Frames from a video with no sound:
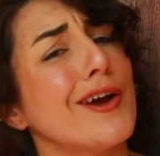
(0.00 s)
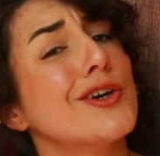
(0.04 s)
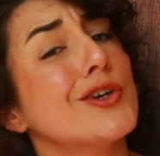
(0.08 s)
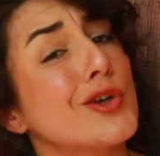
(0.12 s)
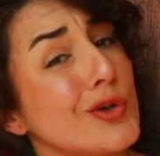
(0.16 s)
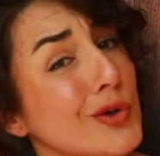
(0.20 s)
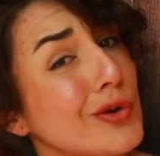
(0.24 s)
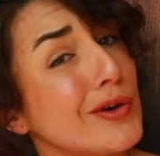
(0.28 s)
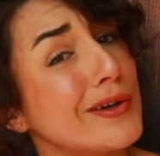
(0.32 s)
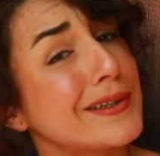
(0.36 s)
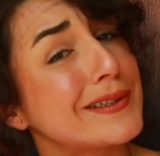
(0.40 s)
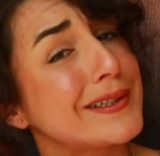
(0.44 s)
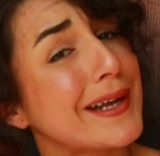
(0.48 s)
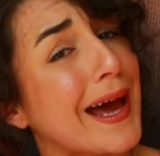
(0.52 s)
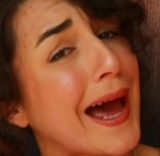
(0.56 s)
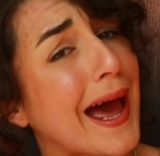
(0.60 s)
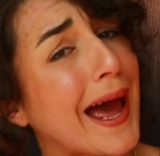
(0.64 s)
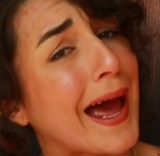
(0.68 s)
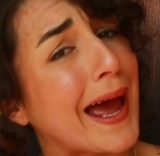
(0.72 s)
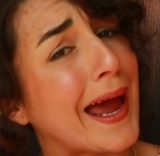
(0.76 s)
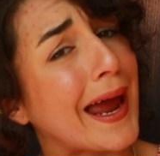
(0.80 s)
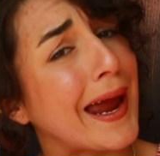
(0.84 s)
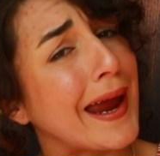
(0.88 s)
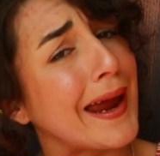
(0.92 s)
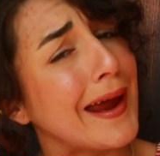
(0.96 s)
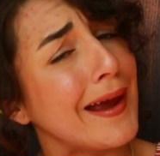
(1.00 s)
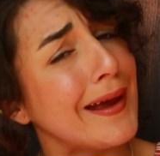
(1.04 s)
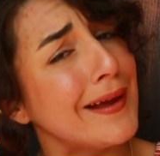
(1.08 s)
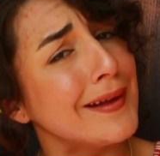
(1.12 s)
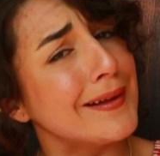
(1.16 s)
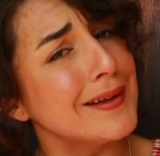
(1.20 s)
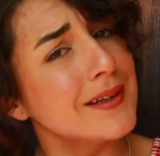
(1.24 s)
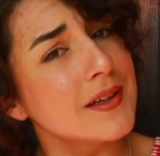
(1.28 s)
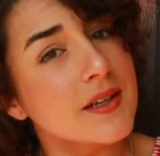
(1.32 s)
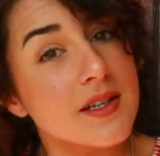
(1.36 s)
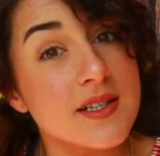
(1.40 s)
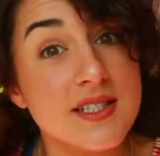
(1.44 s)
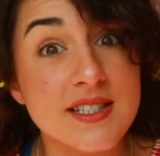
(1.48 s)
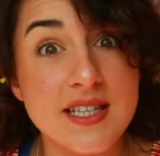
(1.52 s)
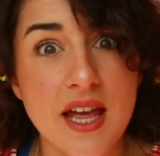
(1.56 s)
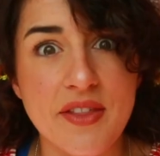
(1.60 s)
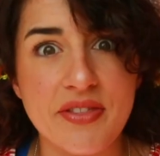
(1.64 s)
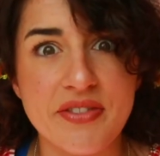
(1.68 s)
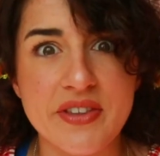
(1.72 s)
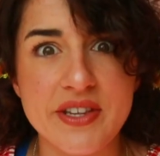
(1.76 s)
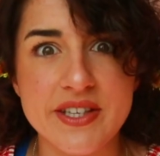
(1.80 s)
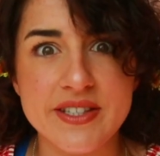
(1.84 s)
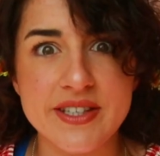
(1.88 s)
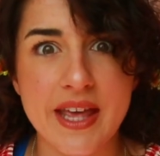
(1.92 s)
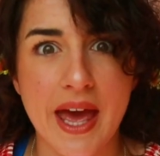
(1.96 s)
Good day, said
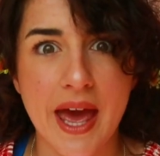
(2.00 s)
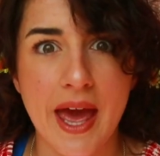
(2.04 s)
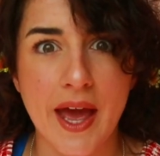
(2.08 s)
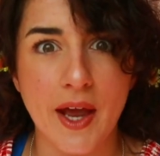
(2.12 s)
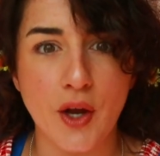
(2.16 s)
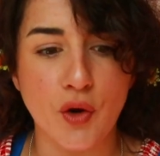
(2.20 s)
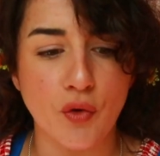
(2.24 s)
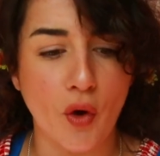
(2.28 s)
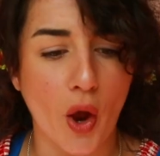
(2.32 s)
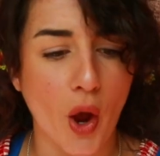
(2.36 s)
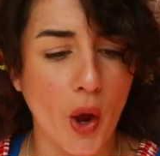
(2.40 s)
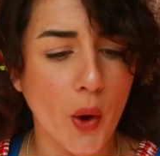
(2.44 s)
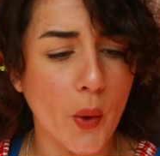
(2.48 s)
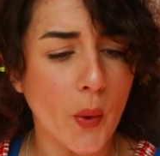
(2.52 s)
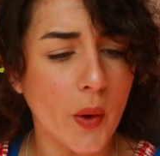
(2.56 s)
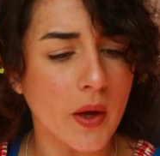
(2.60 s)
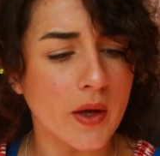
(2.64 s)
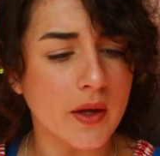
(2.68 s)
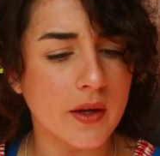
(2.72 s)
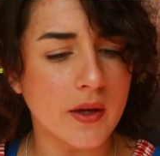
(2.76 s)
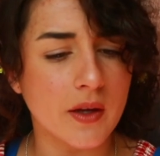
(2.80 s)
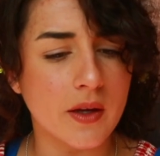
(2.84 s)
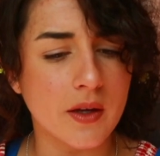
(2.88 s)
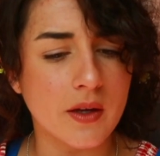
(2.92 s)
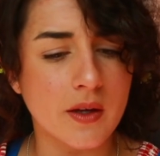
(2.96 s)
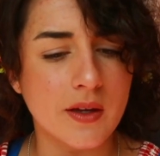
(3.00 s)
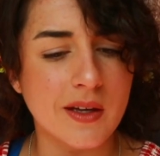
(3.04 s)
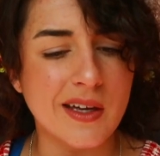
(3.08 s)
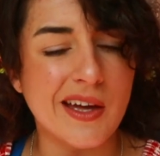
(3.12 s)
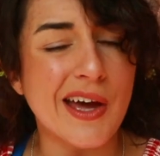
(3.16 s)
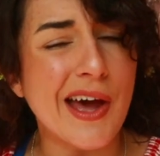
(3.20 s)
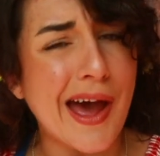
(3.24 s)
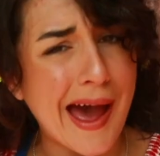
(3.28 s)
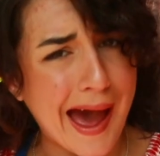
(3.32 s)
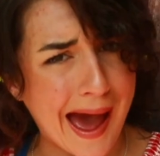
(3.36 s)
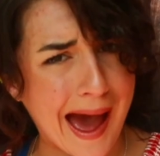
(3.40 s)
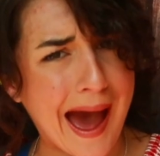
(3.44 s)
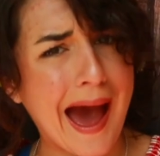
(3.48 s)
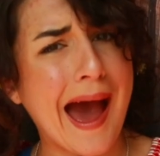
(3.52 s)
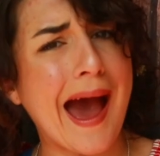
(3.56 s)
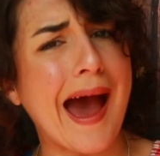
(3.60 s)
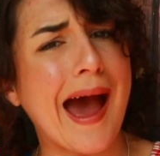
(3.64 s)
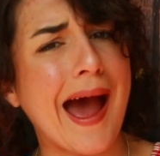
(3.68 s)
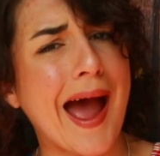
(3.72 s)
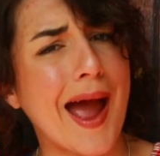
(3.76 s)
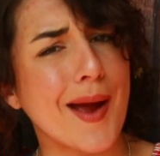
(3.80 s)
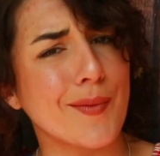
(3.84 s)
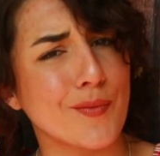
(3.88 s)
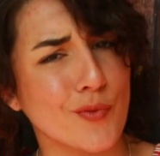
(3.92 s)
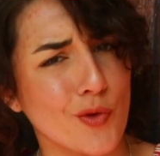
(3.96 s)
the scarecrow.
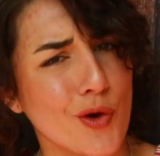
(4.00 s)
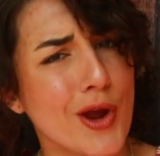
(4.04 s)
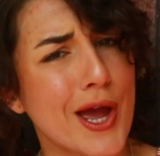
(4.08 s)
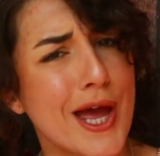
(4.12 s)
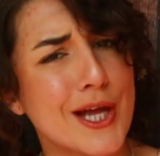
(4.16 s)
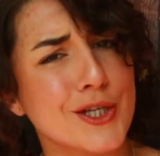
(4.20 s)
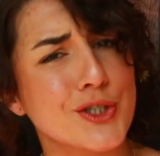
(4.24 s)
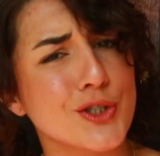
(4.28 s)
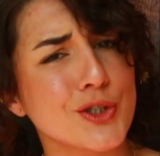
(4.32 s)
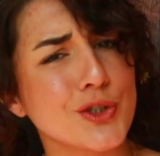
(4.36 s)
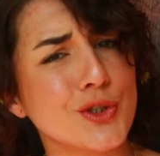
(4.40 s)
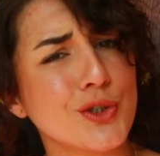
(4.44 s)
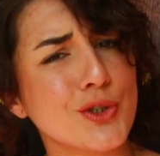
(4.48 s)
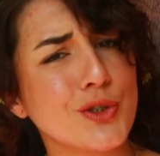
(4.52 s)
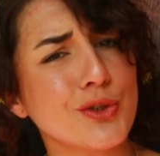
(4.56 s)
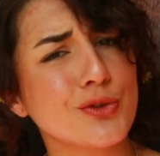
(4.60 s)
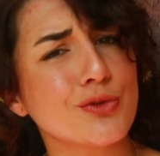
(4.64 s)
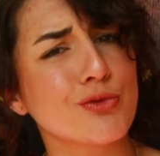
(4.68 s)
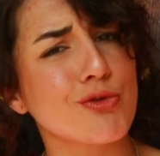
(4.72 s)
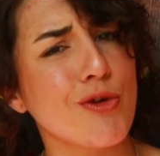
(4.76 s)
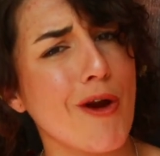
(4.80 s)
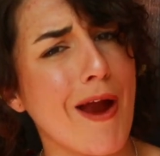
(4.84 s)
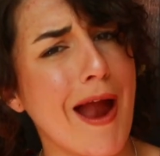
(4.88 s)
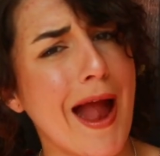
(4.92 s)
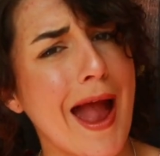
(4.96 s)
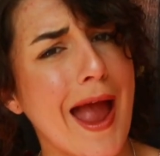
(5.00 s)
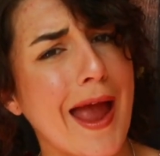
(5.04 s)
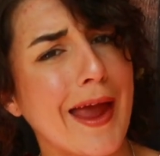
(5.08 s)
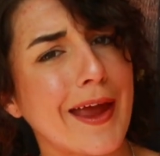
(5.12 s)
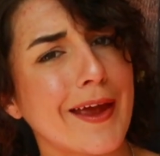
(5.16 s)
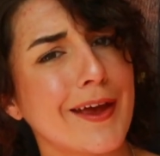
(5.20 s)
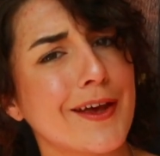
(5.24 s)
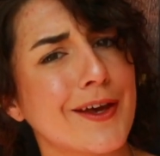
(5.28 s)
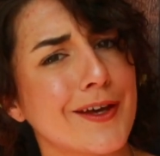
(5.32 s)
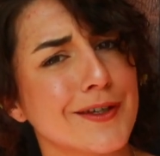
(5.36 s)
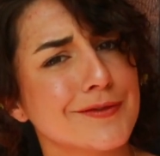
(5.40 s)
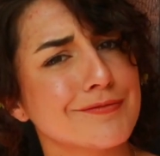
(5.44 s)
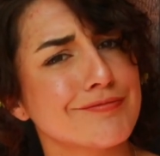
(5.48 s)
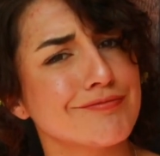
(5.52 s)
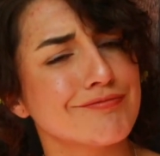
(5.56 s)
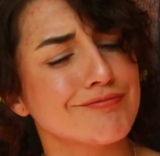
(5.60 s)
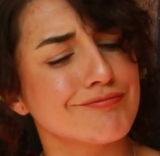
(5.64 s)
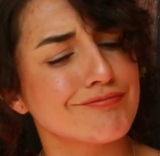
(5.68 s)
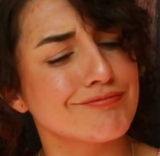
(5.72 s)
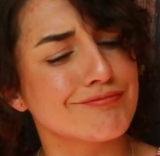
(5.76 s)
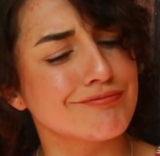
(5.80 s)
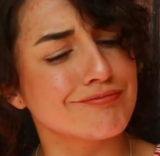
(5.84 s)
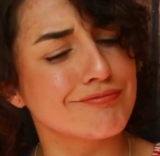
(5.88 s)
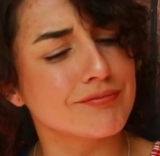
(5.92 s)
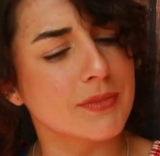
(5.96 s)
I'm Reginald Rake.
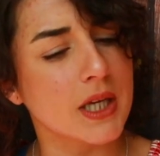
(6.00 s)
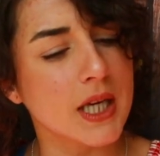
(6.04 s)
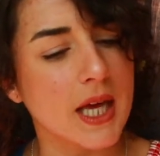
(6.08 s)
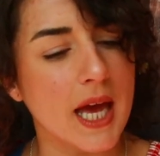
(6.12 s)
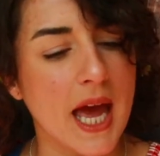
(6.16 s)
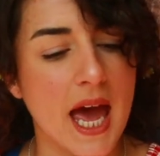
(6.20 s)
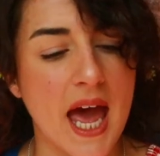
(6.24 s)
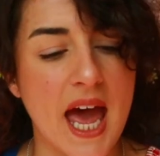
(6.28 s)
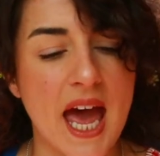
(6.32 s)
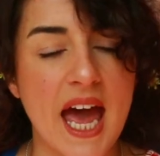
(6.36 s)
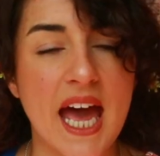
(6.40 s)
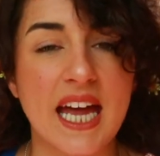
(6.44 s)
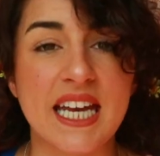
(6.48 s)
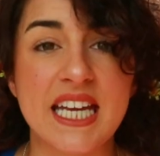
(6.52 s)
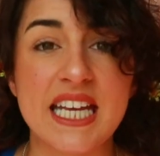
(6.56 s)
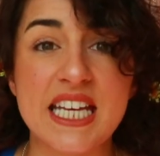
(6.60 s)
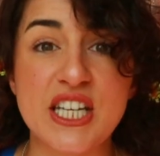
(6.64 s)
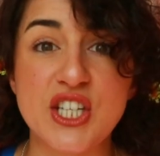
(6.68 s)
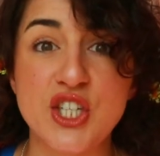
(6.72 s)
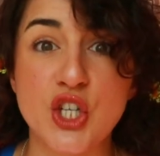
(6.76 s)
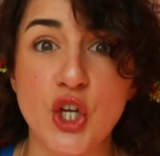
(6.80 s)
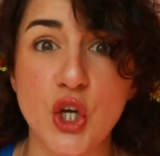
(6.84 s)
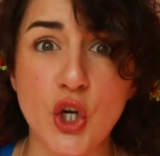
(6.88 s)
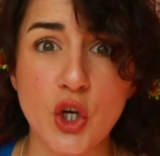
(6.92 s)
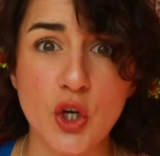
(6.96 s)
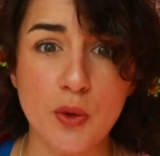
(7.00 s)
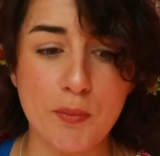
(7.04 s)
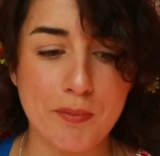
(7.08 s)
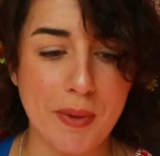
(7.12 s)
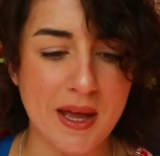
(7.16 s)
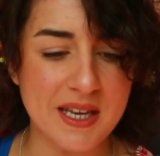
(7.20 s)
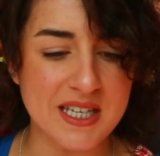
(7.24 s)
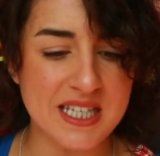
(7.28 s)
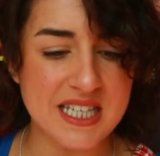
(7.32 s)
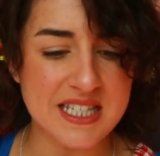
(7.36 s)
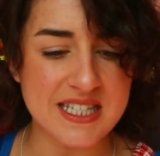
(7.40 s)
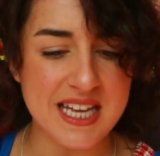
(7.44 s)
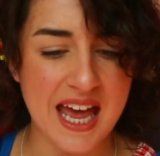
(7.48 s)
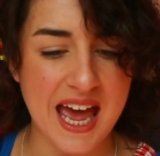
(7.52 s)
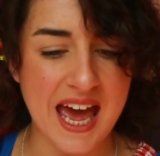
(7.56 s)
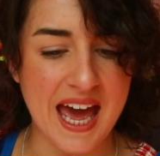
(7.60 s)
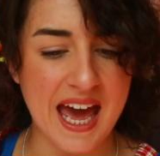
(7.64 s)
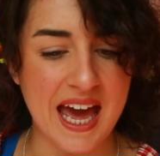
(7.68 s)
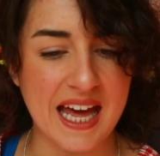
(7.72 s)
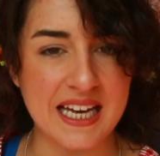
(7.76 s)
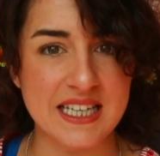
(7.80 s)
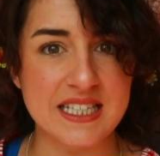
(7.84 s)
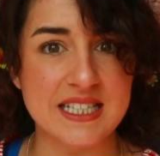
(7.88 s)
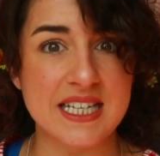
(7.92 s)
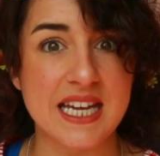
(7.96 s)
And he took Betty's
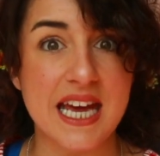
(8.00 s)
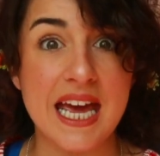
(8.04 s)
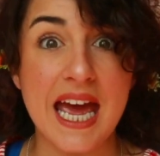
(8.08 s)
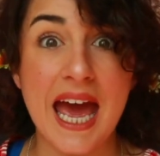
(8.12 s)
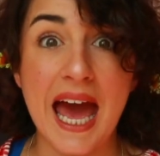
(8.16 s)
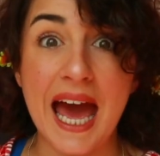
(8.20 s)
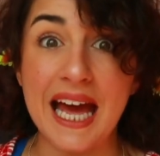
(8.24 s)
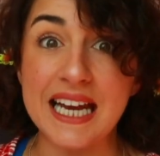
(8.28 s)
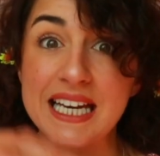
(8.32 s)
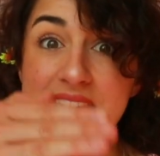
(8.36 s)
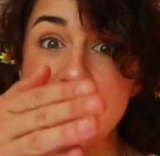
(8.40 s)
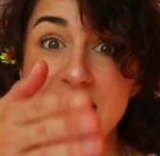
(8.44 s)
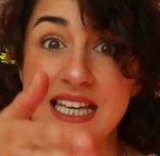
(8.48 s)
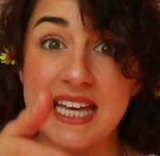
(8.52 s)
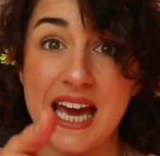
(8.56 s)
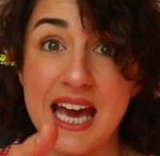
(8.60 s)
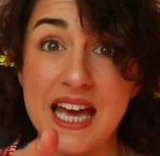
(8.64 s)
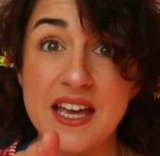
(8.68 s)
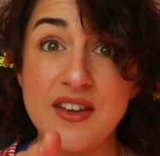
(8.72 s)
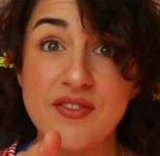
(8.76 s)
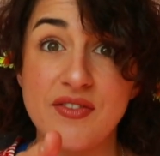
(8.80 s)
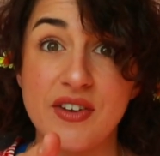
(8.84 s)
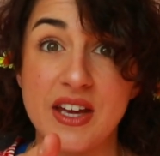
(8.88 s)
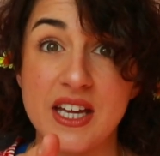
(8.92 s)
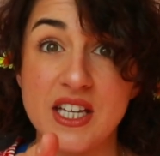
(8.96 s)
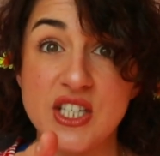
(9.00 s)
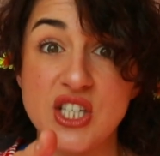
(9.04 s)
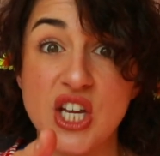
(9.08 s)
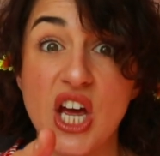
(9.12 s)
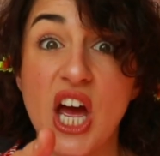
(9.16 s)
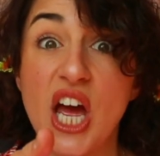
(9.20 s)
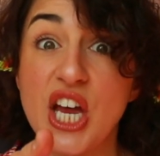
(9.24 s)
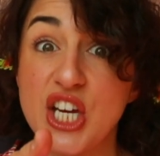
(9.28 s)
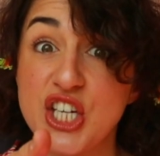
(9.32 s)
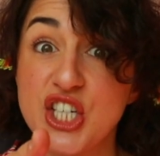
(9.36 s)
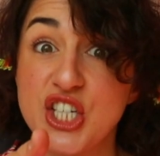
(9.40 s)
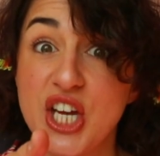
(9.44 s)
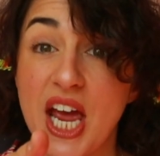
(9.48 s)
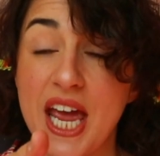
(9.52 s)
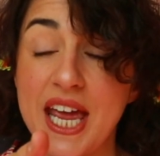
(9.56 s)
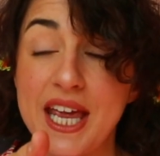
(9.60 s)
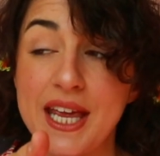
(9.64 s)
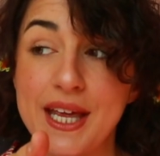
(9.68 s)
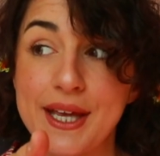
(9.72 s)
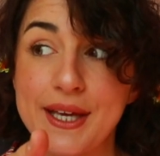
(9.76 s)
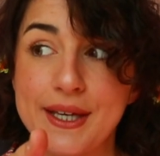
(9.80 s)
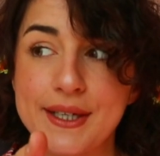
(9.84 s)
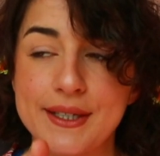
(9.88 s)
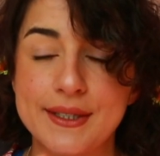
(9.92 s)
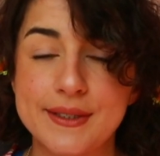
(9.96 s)
hand and he gave it a
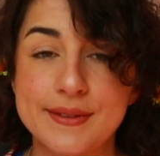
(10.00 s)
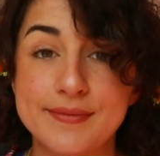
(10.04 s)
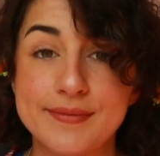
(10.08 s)
shake.